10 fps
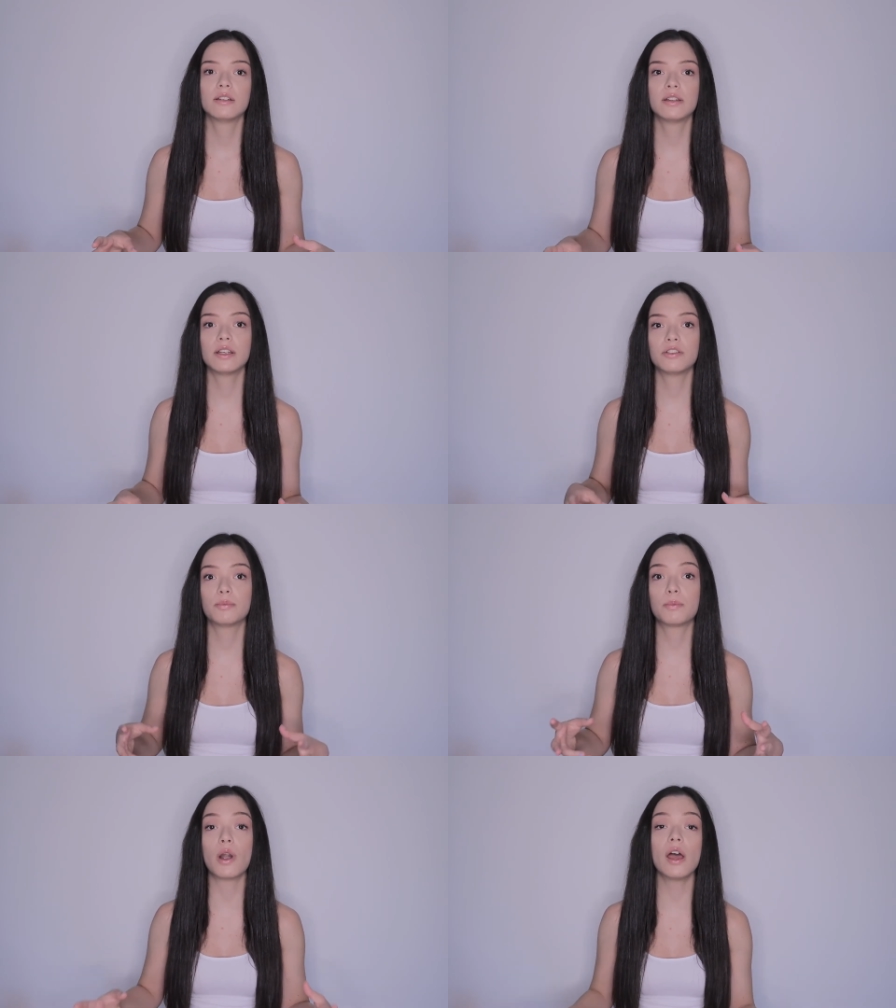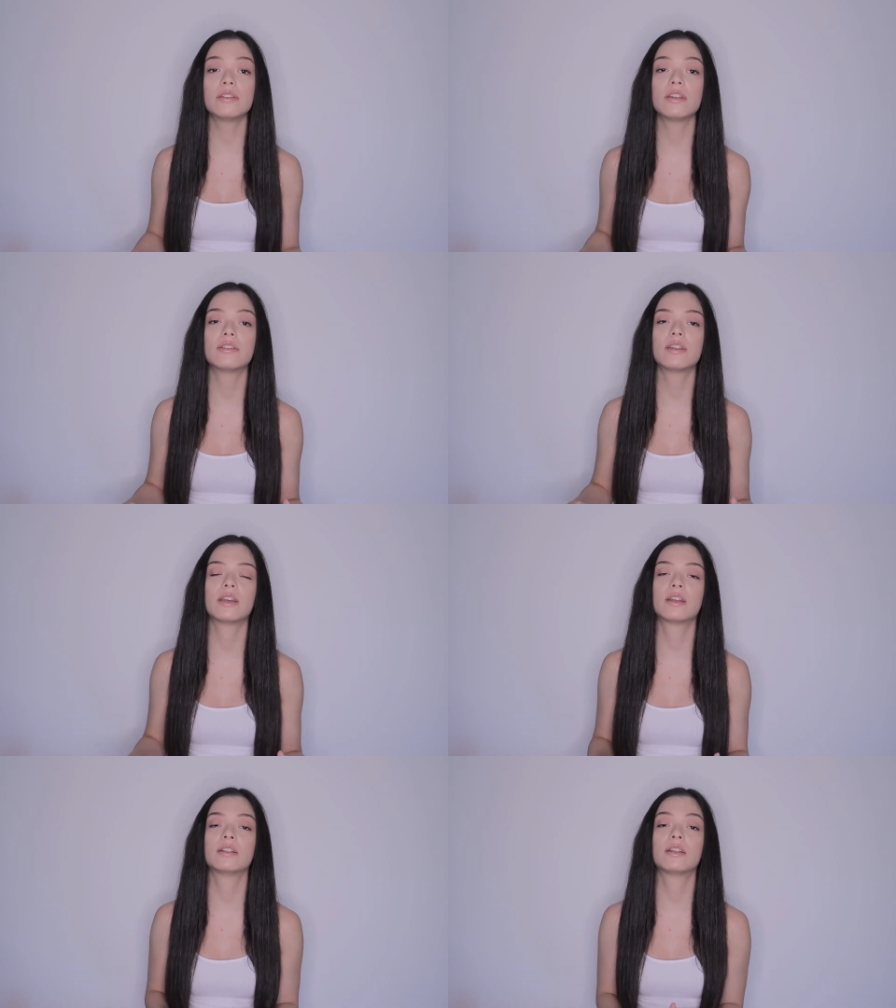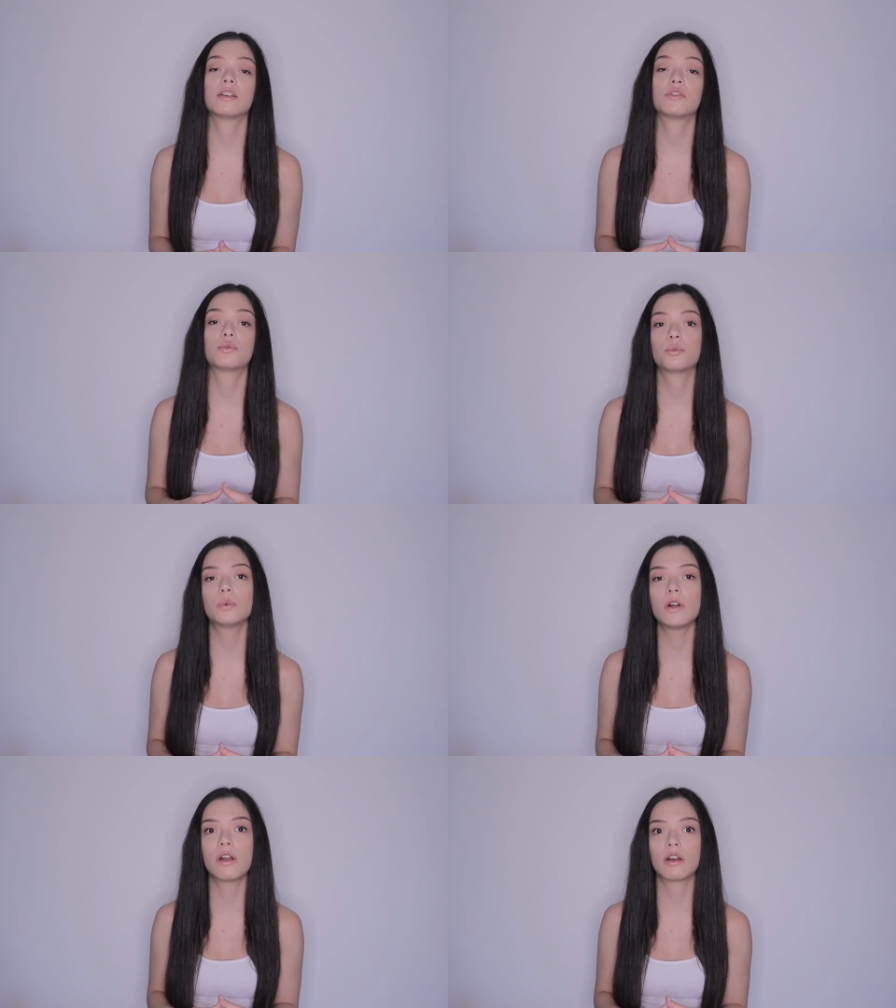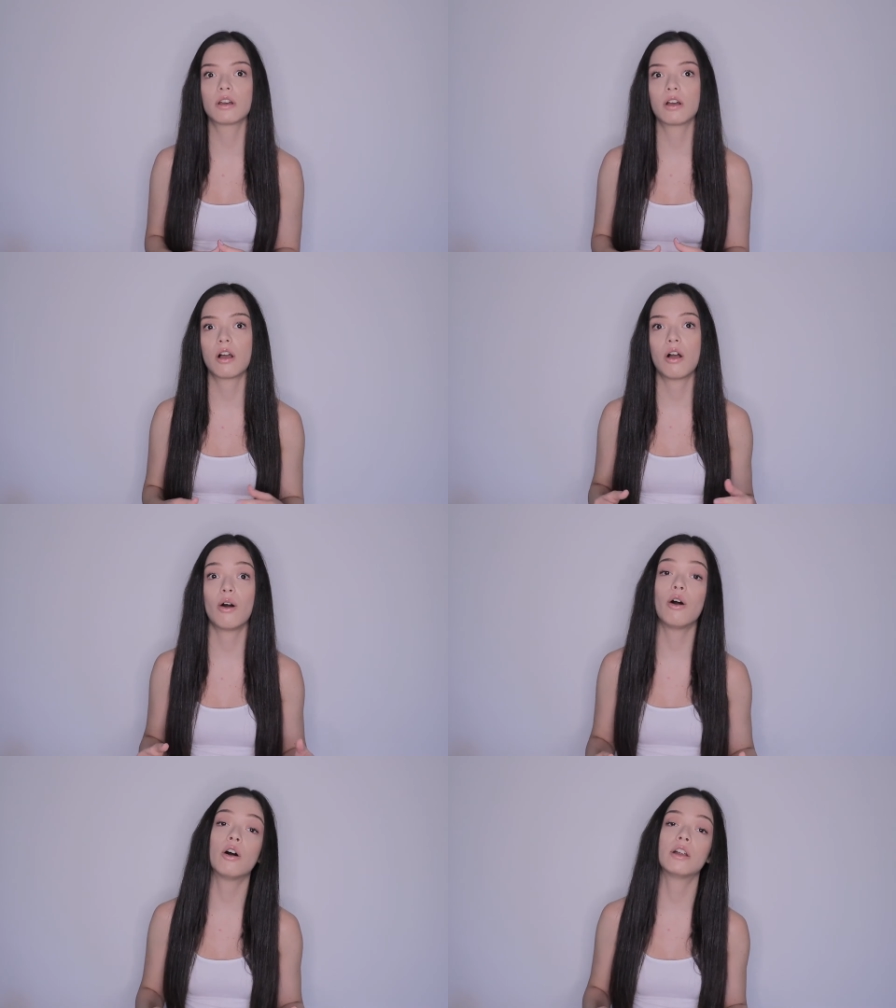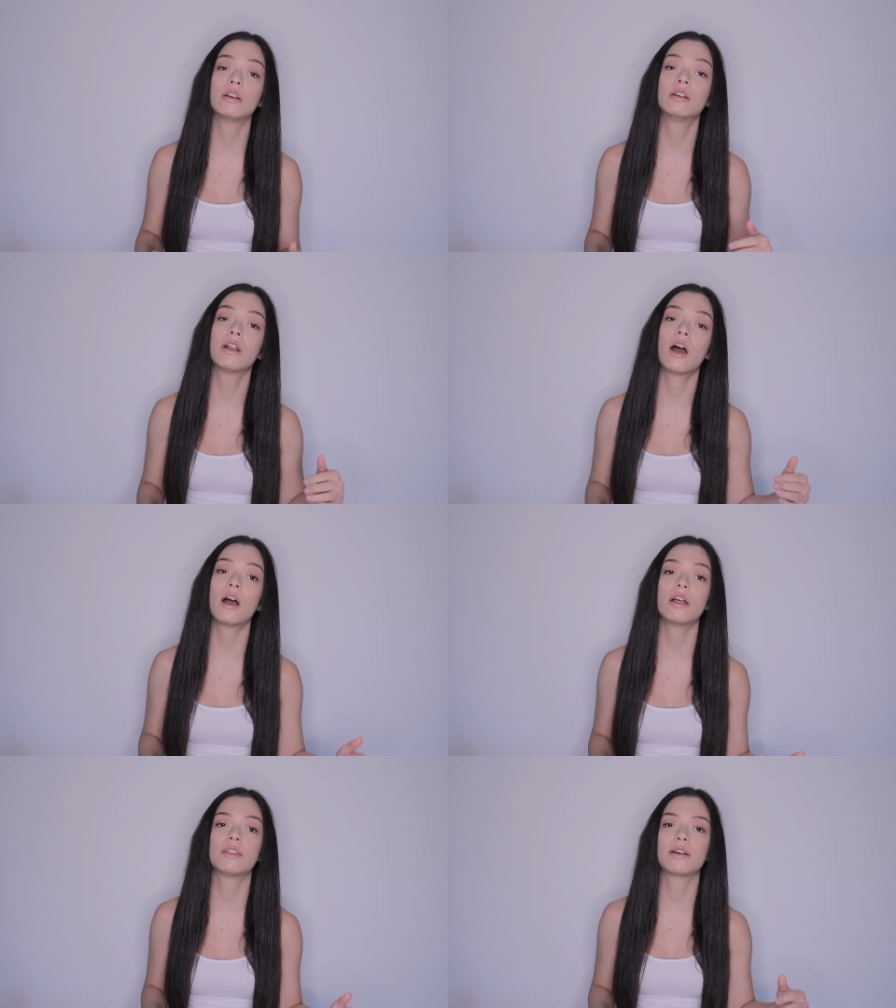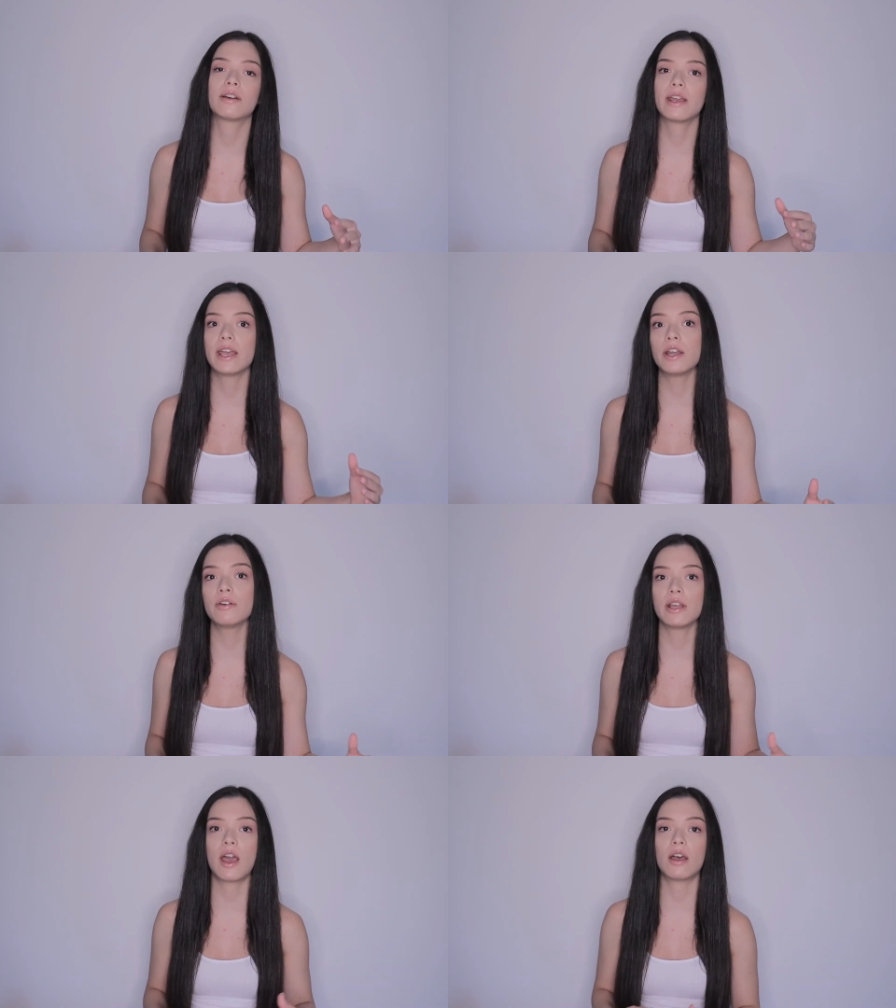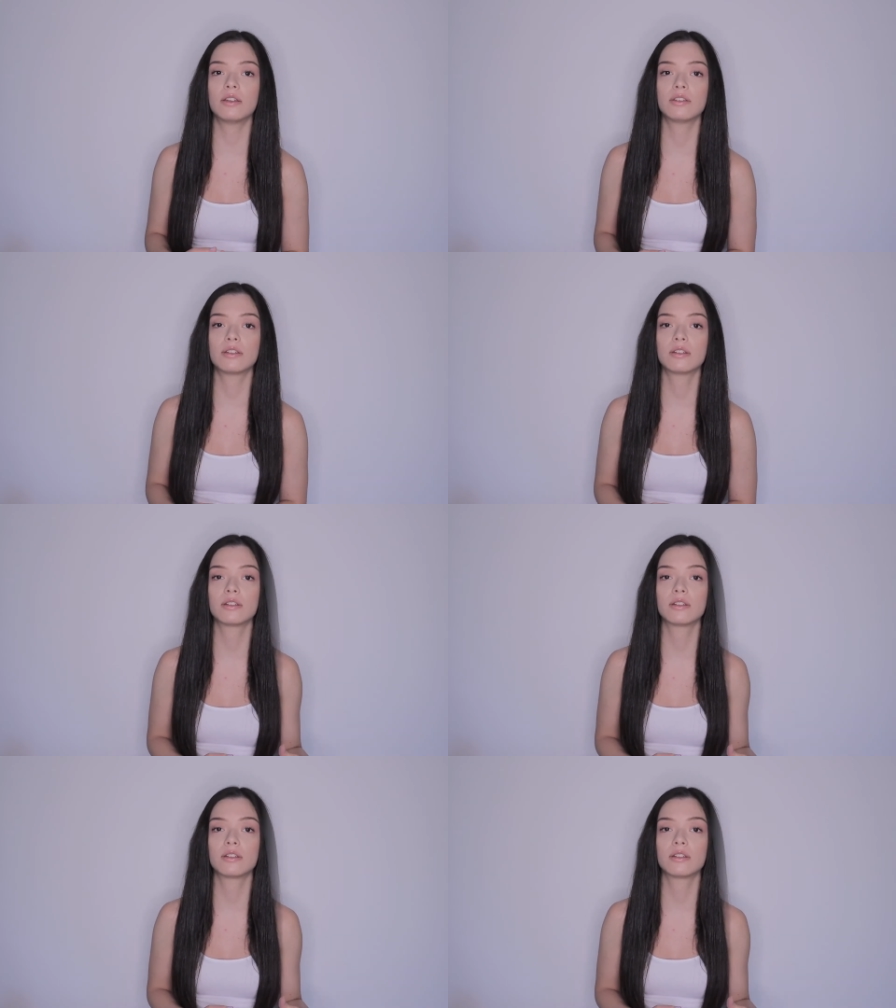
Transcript: this processing, this work on other areas,